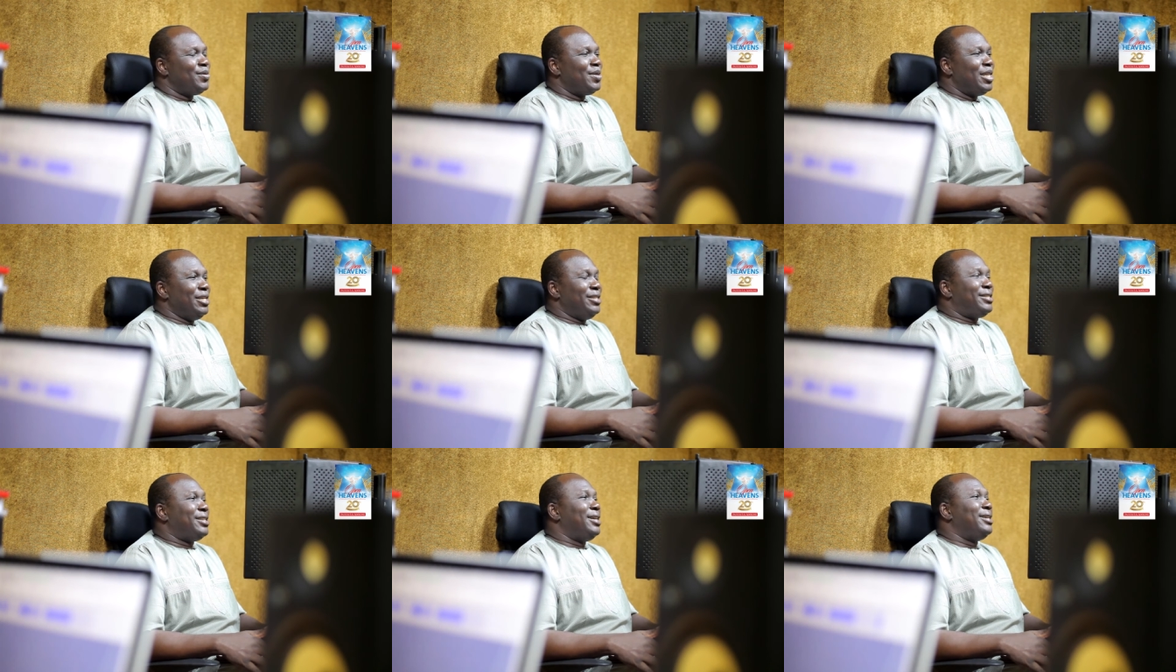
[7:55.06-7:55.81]
He
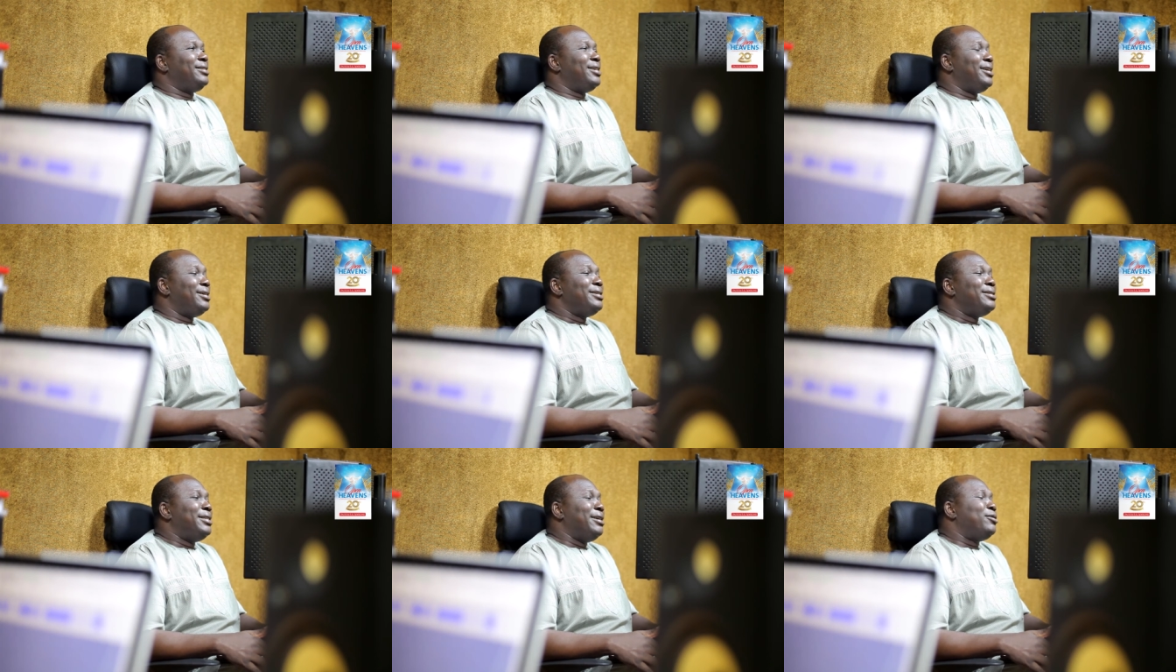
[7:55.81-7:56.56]
said
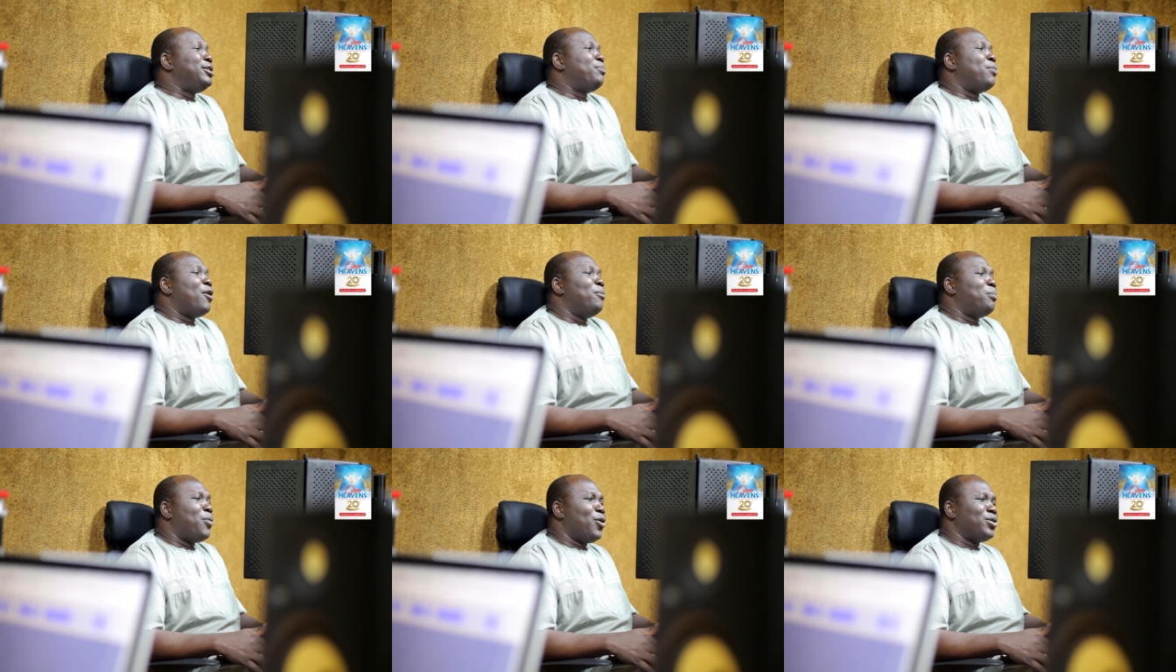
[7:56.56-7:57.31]
the
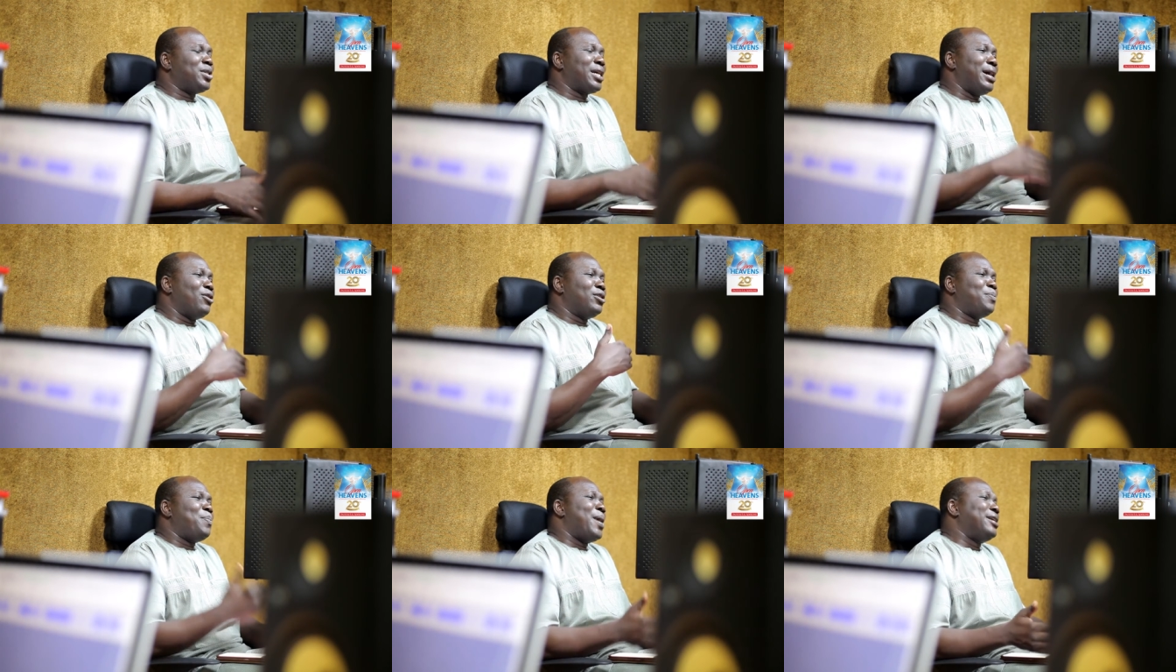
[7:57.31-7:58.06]
pompous cannot
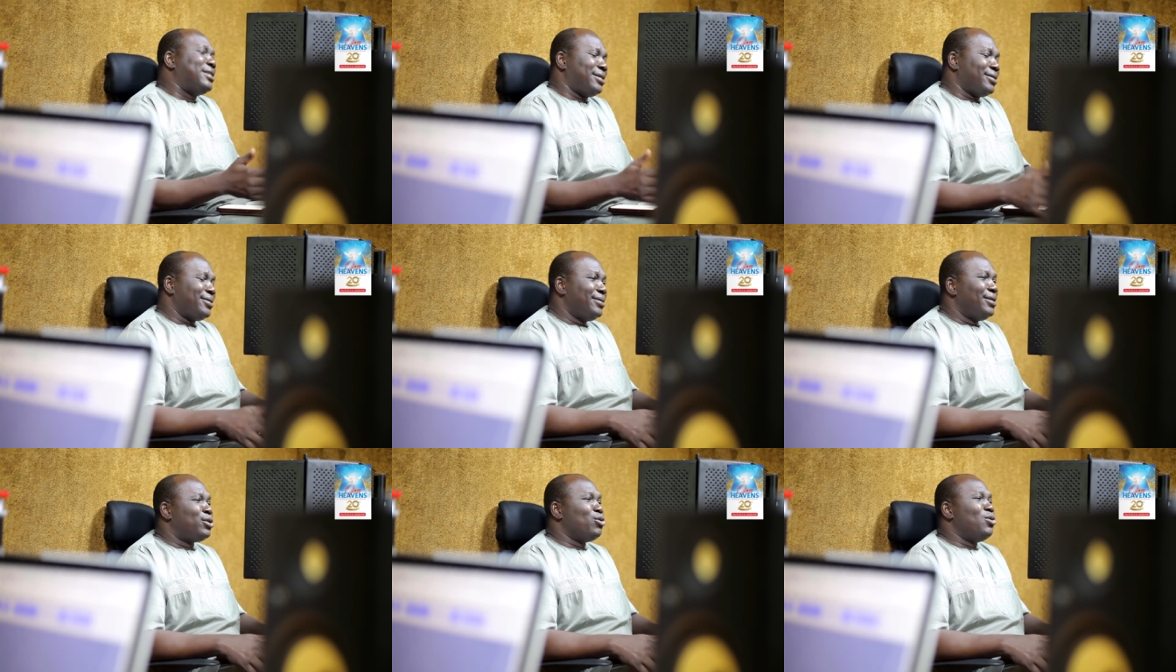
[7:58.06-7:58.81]
pass.
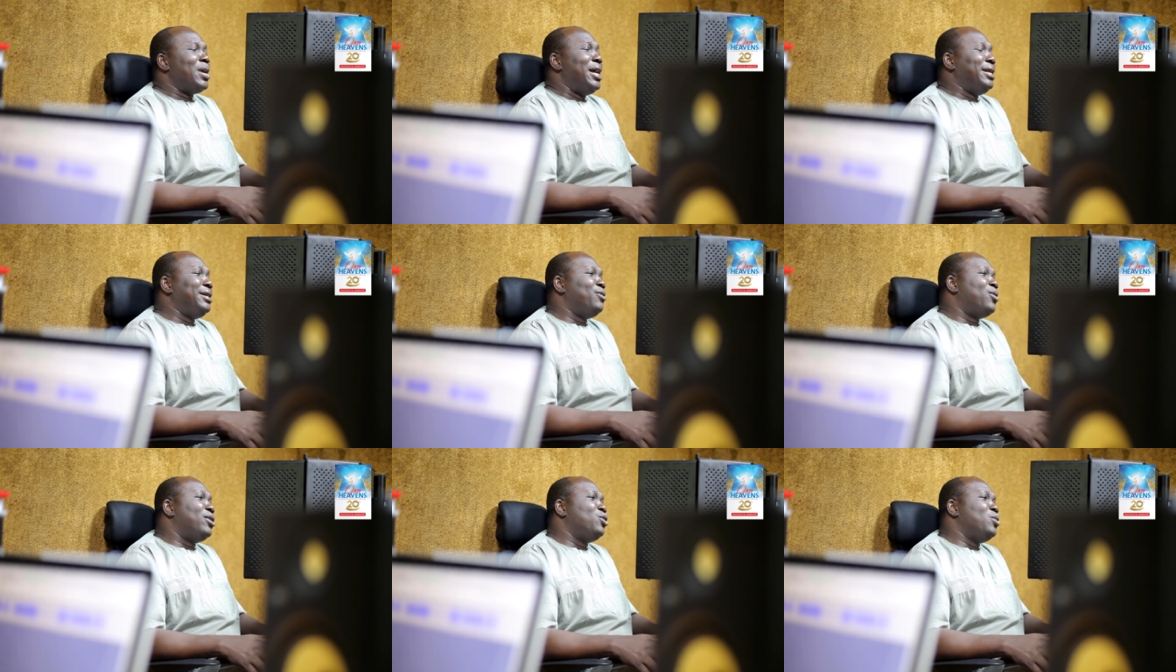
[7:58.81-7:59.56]
So
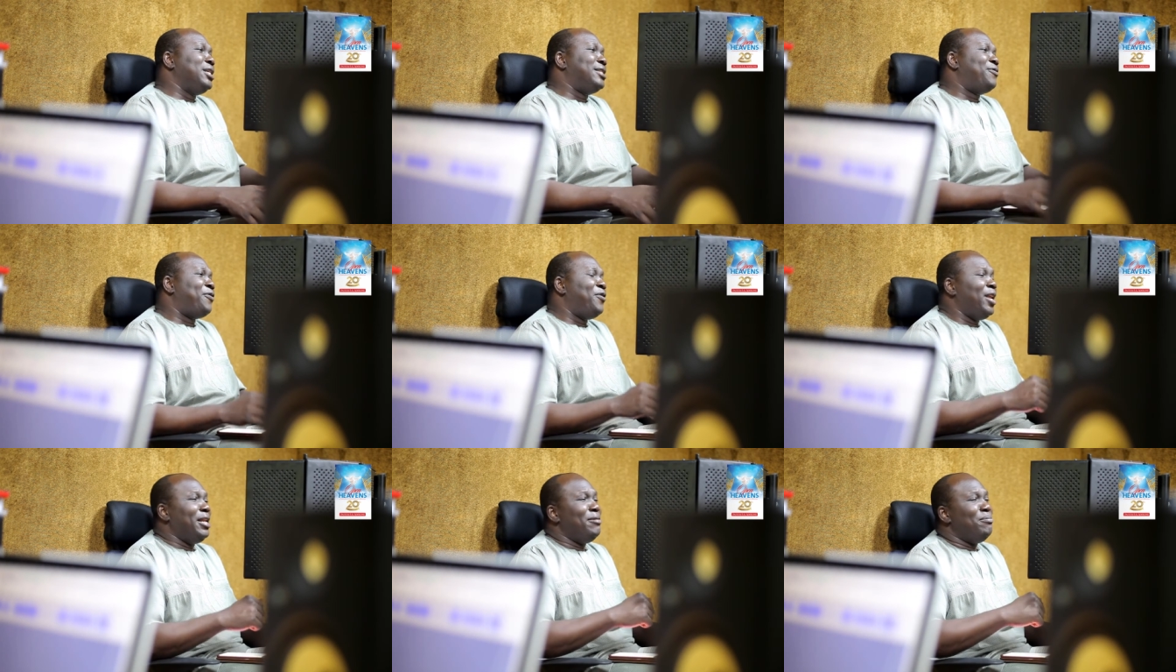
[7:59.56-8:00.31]
anyone who is feeling